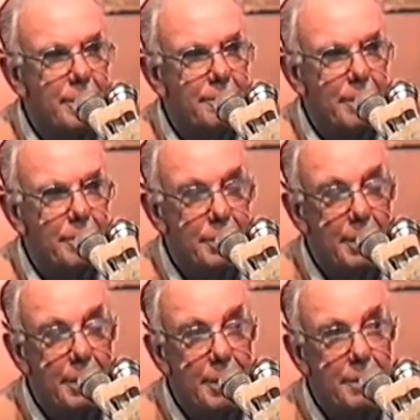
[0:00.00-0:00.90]
In fact, we did
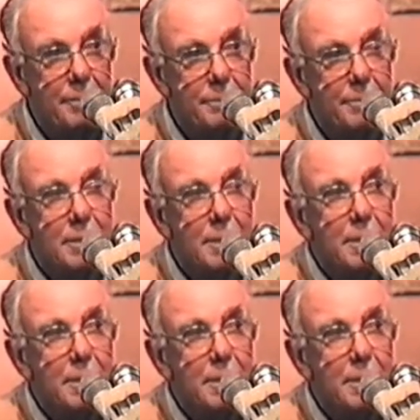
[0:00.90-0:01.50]
it, I think, from